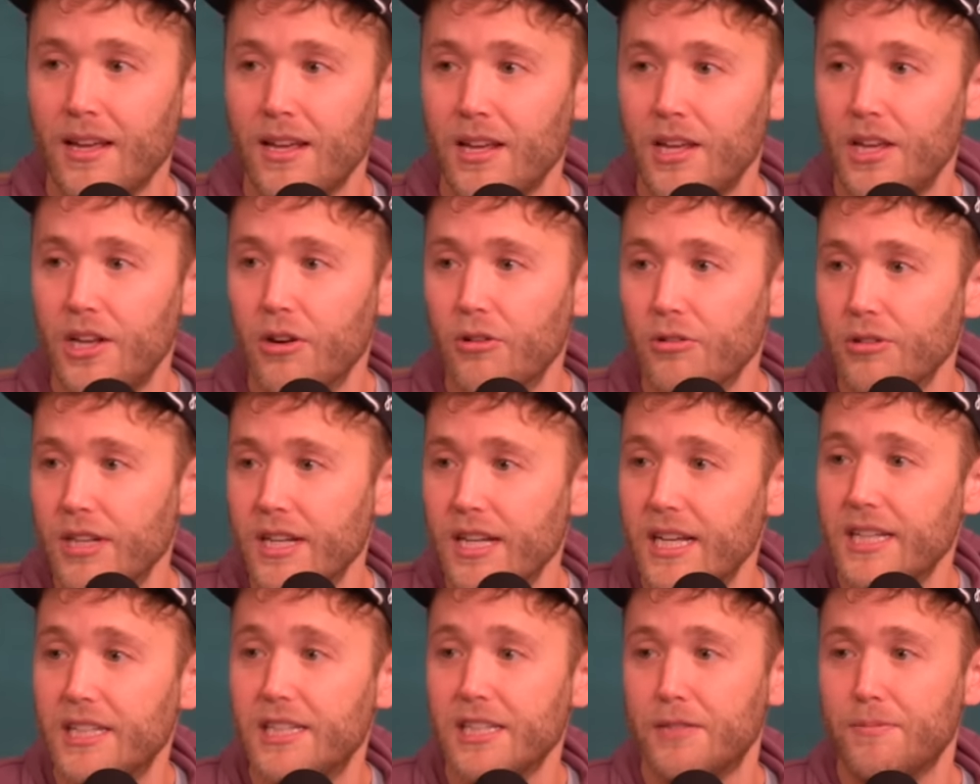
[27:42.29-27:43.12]
you don't
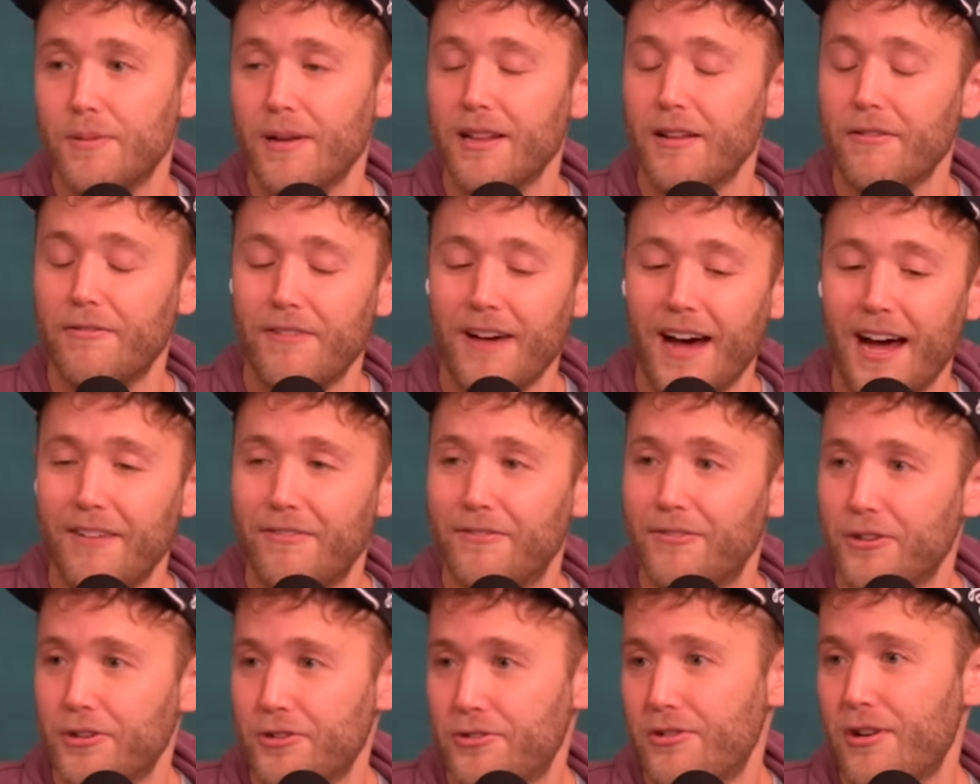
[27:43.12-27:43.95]
need to spend the five
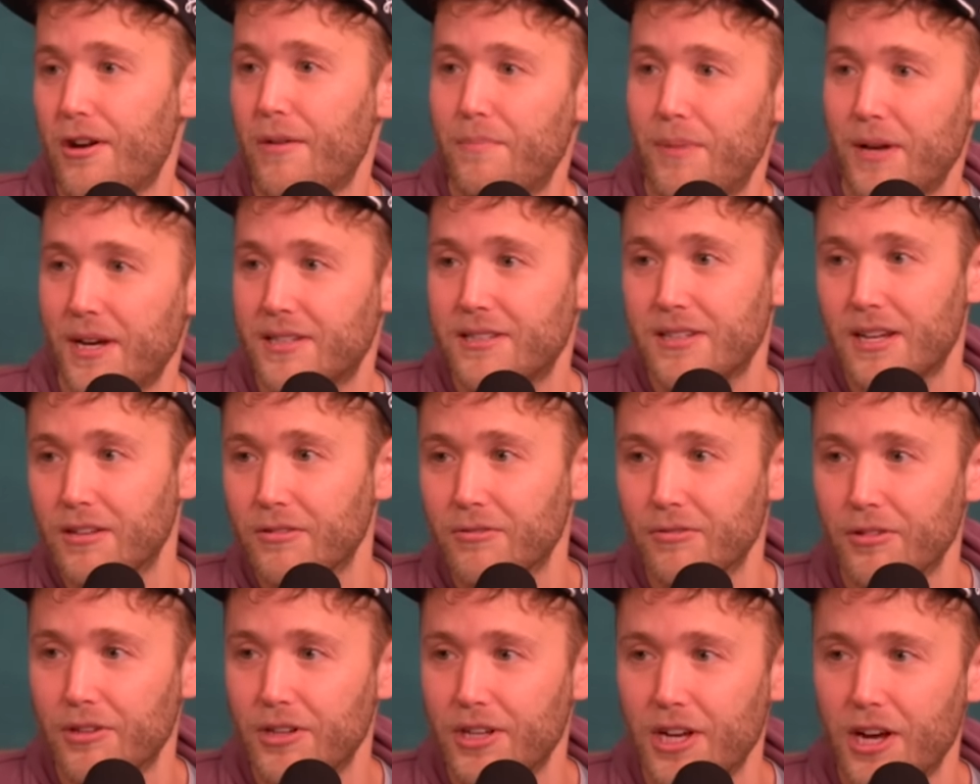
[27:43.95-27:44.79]
first round picks on a
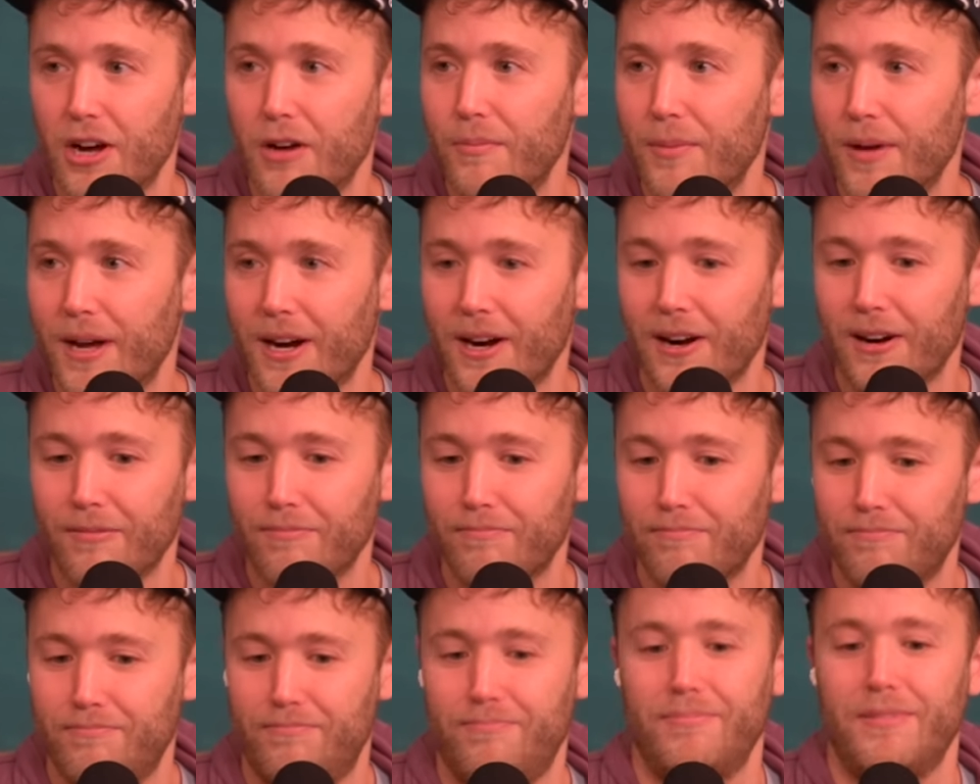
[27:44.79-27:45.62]
Rudy Gobert
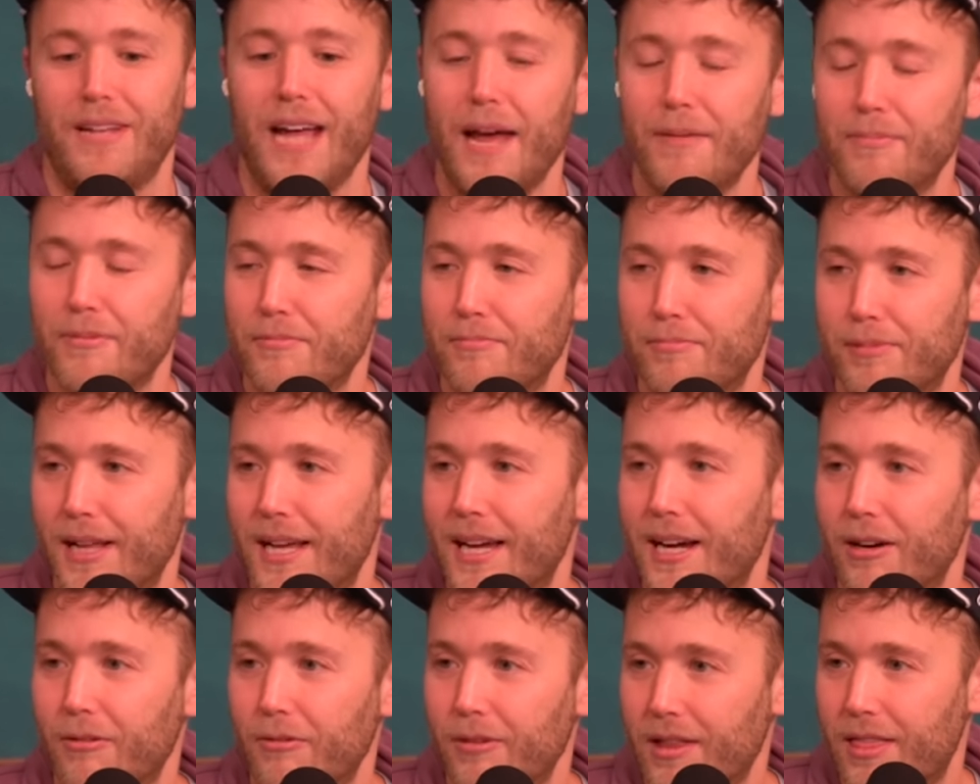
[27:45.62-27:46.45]
type of
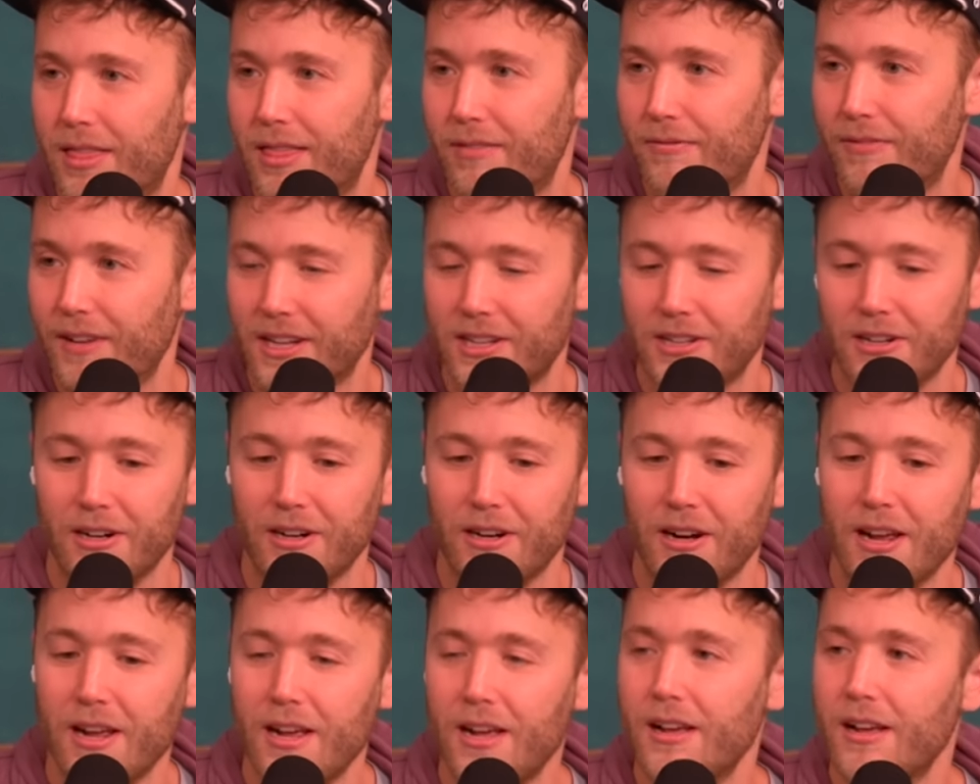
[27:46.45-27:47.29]
player with Victor.